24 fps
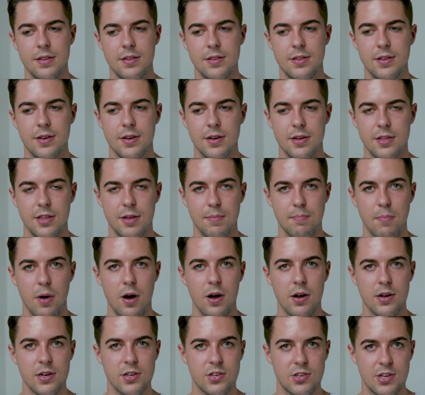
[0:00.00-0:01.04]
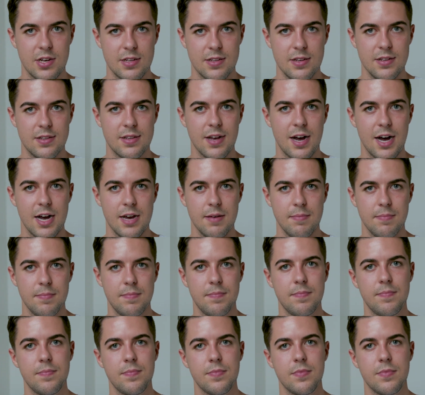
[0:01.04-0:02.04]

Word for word: the the monks at the time